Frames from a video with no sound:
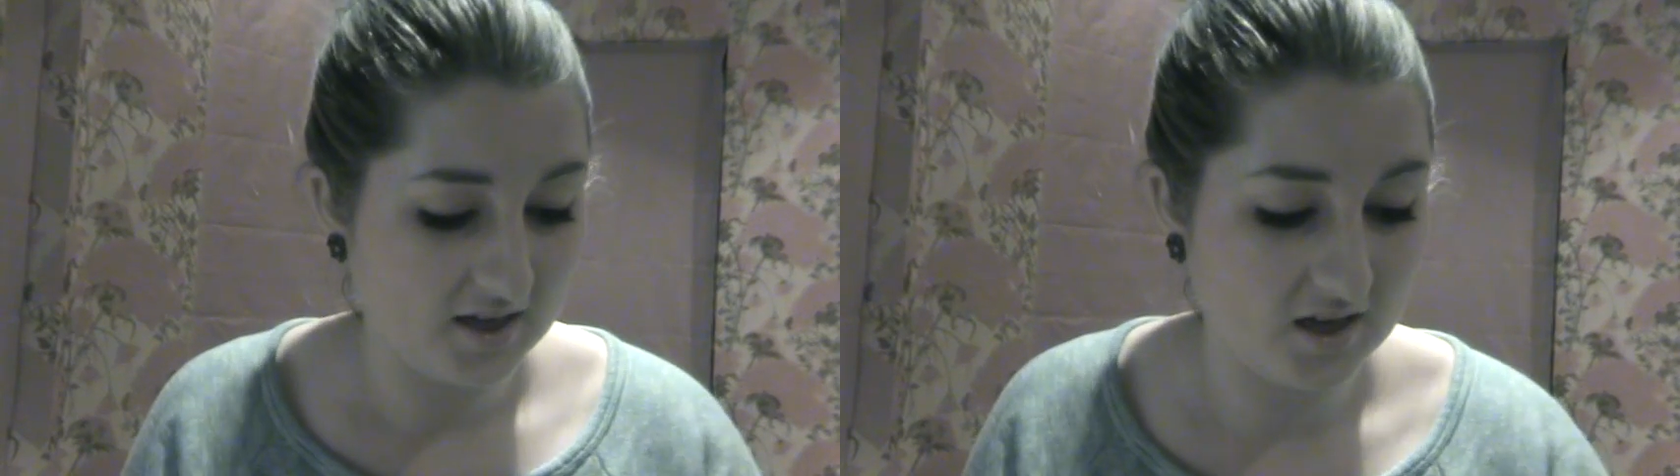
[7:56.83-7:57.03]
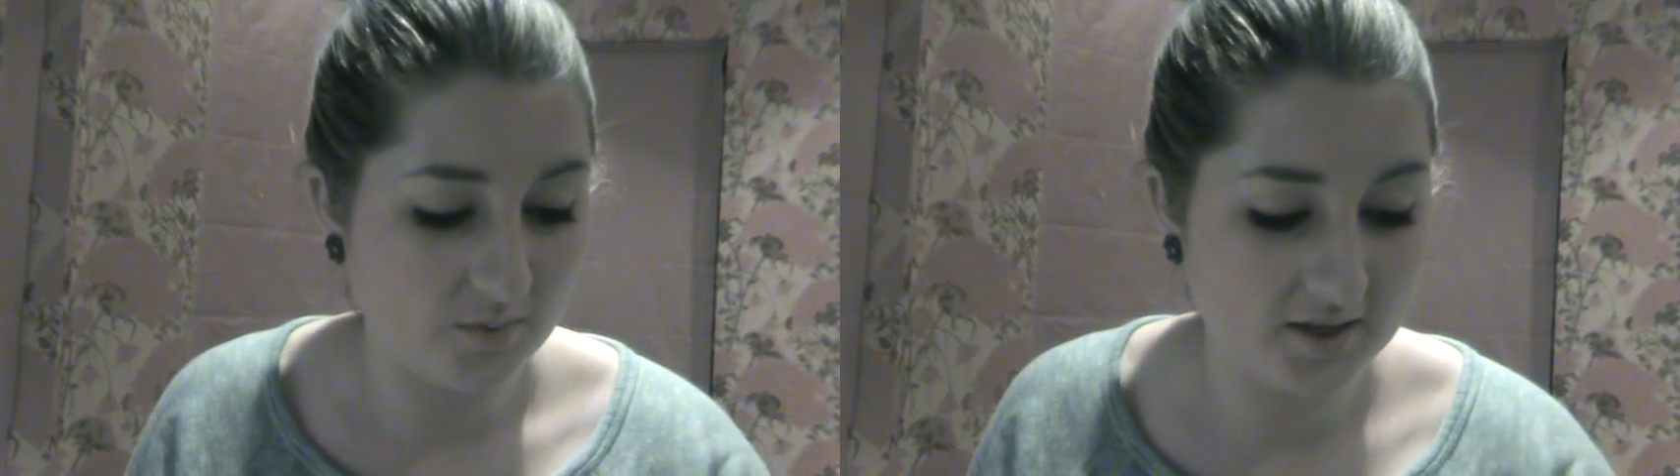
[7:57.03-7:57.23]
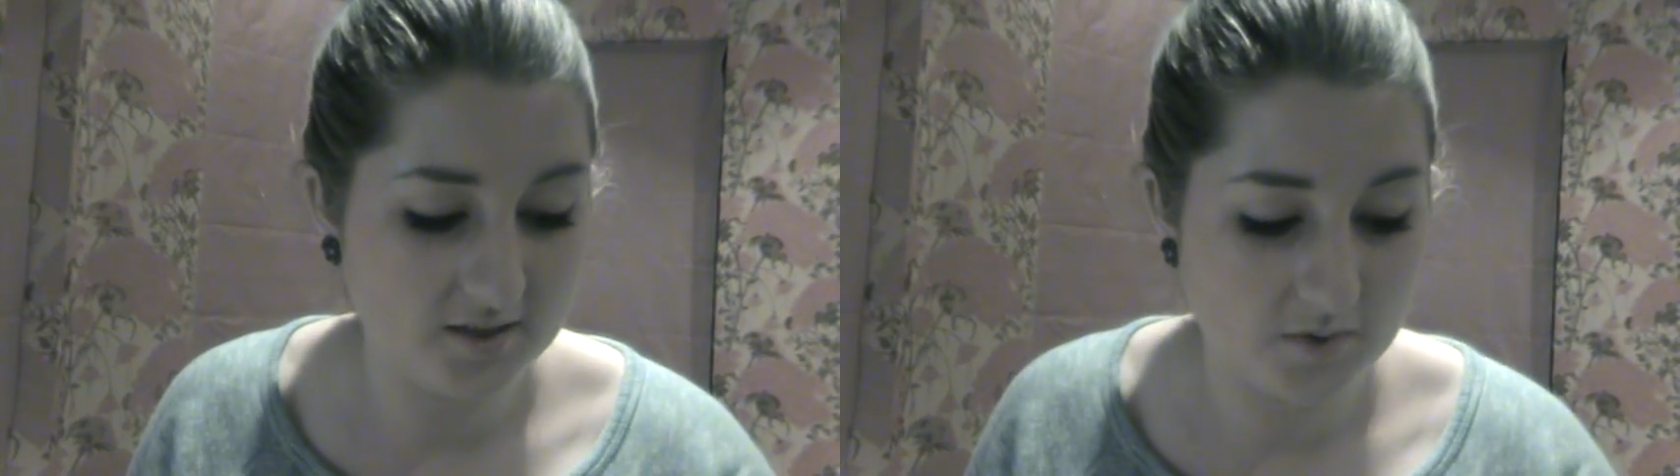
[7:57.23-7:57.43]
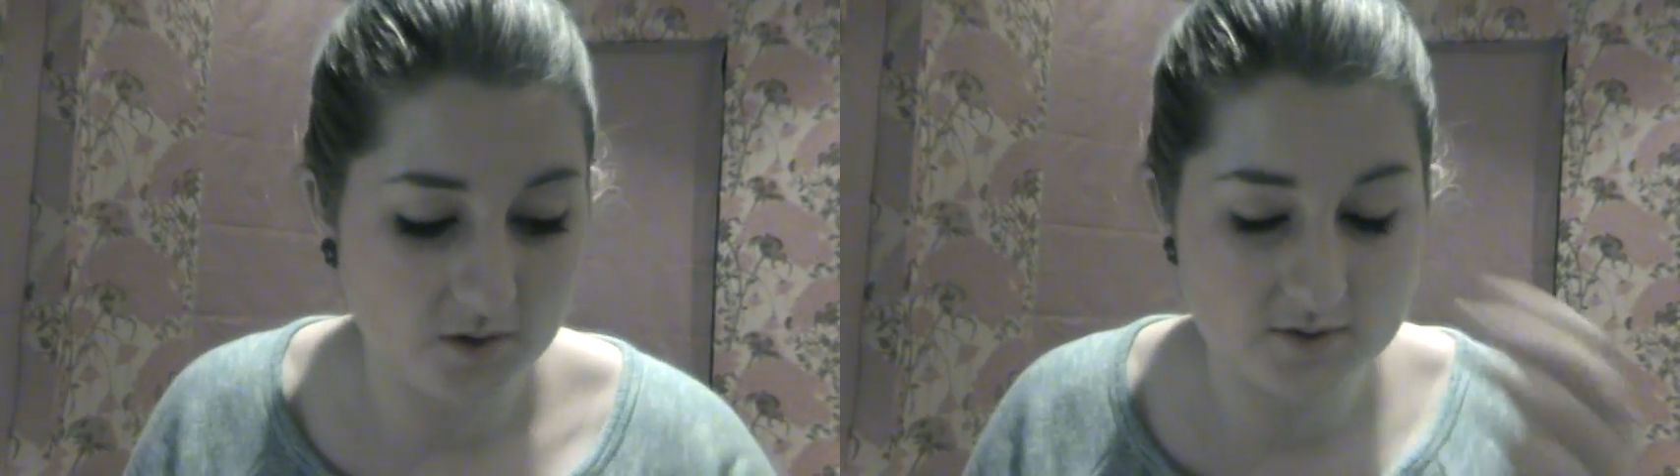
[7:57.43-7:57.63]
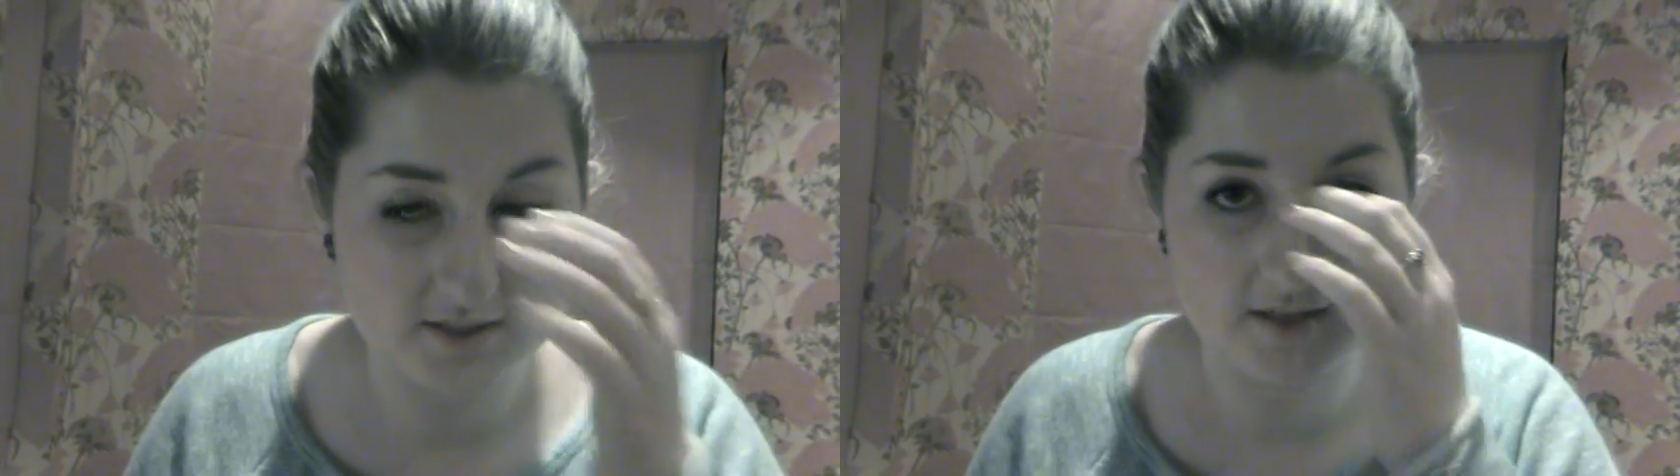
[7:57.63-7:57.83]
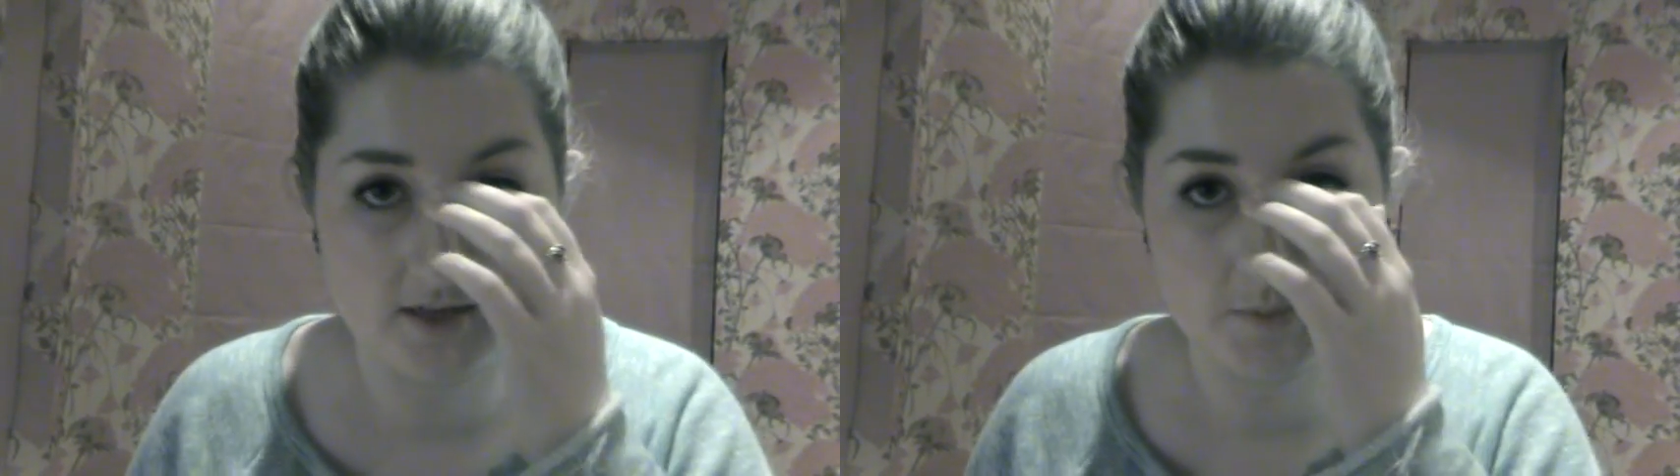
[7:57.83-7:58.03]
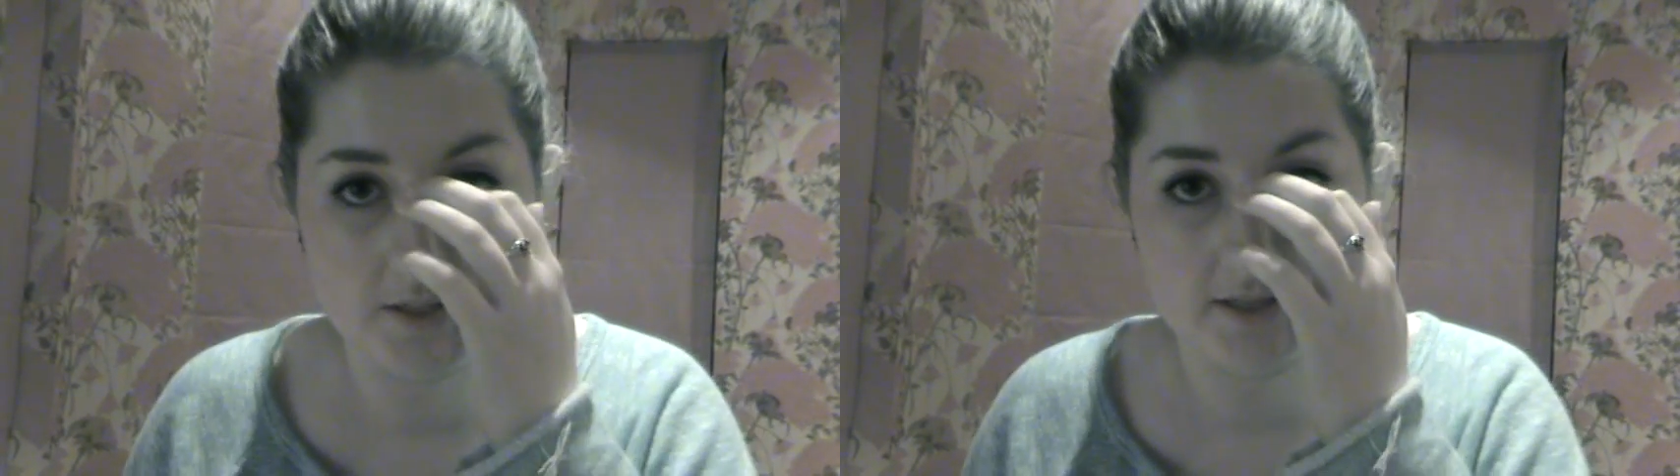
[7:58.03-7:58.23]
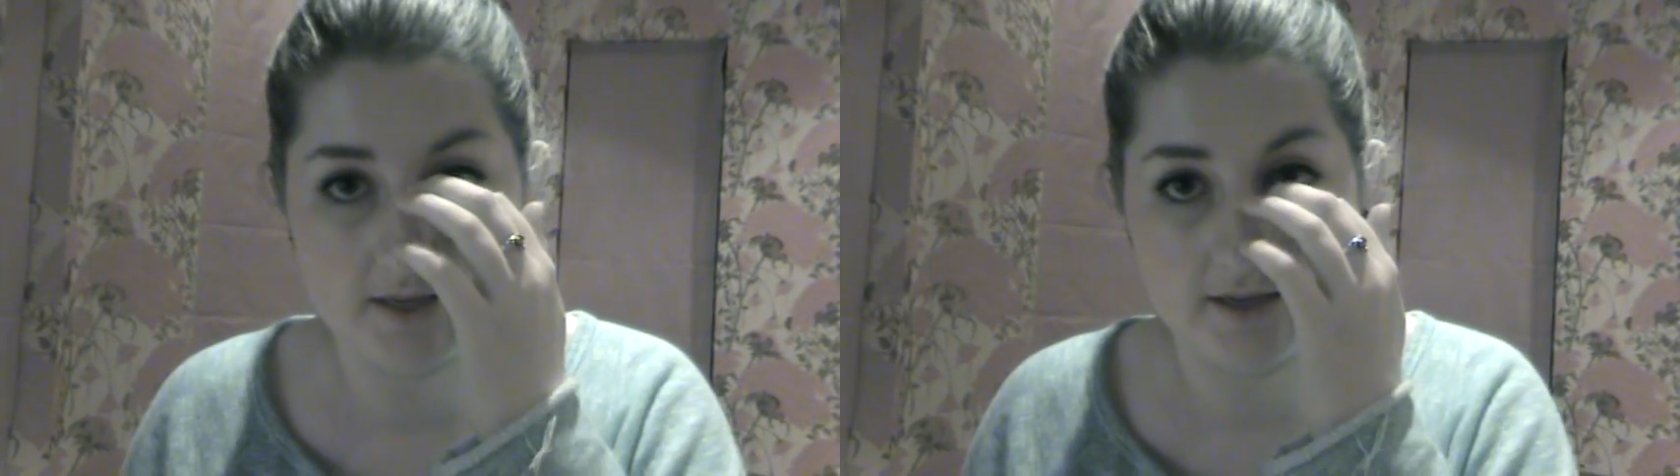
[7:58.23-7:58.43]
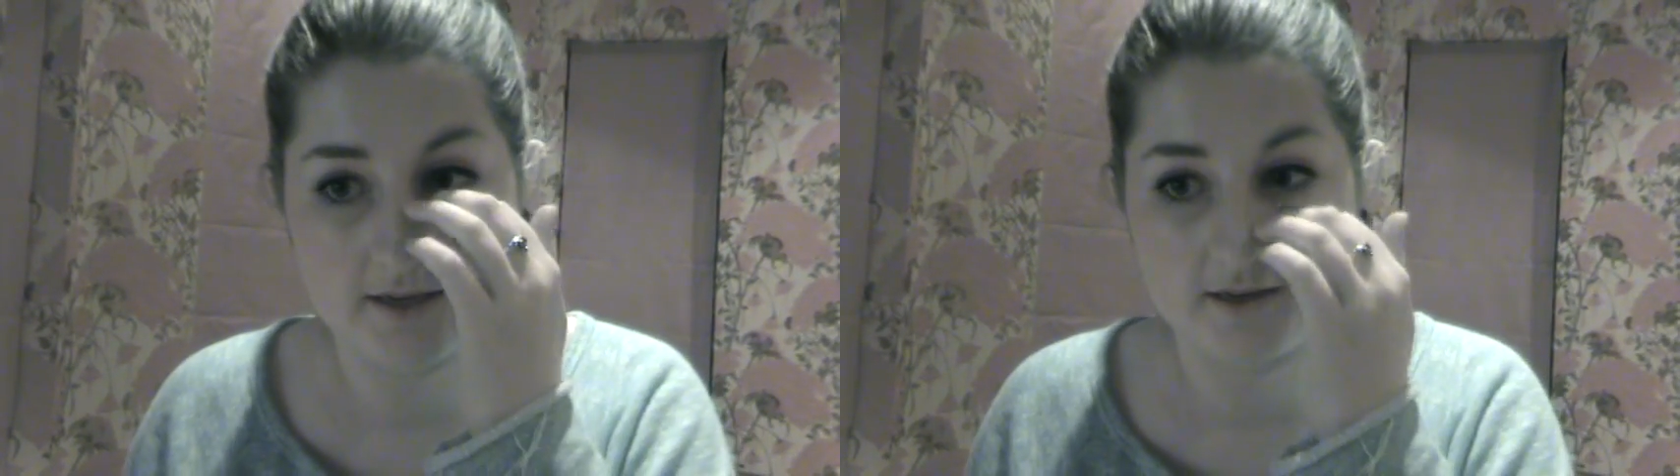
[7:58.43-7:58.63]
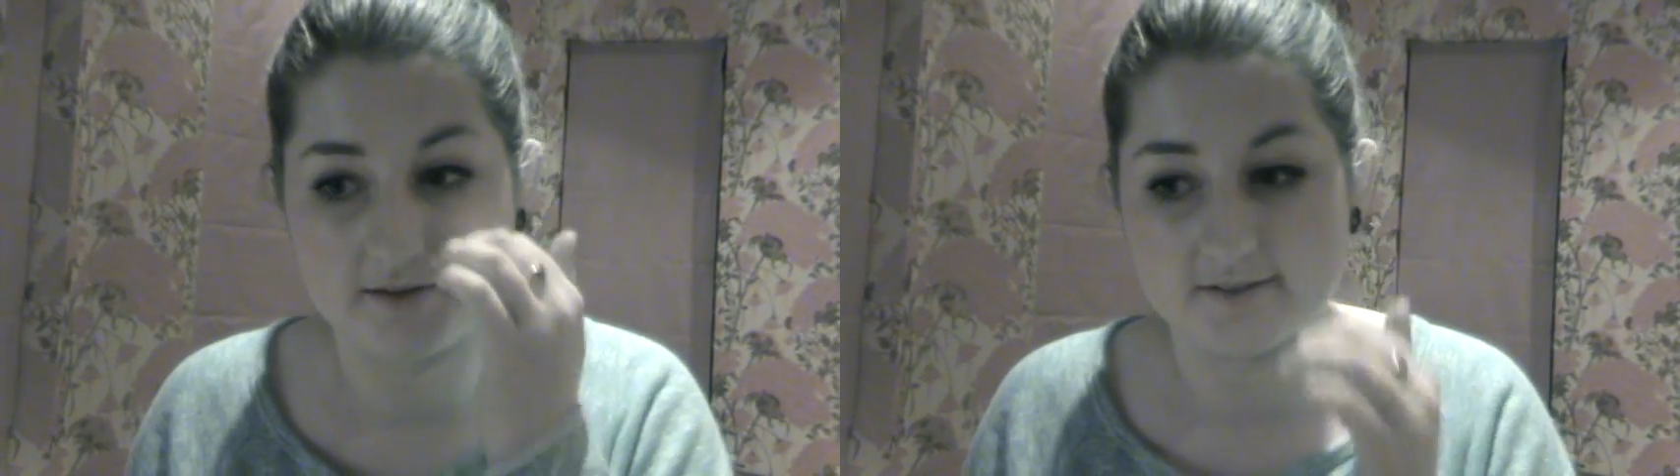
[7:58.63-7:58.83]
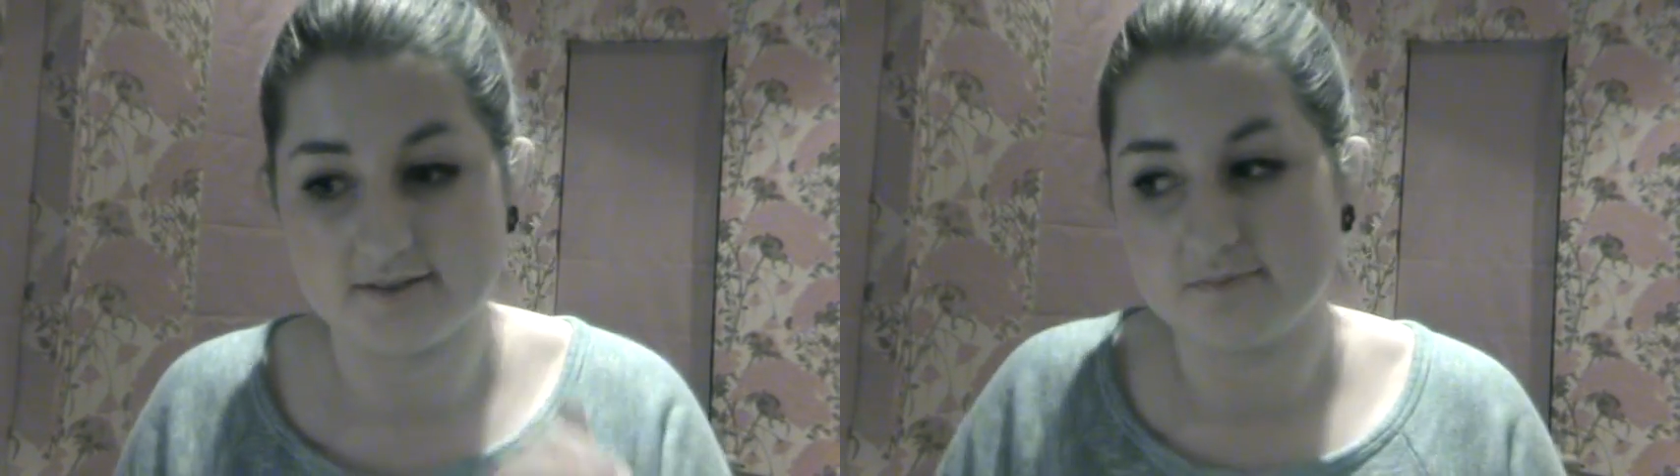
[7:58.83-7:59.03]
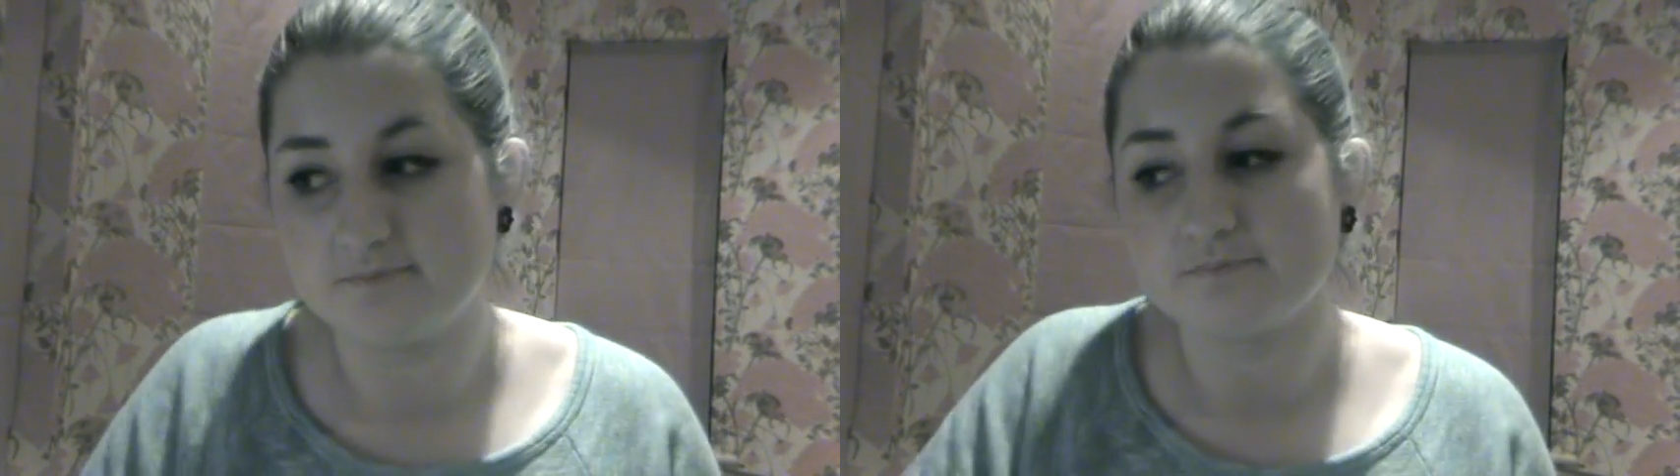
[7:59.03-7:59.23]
I'll wear them loads in Ibiza and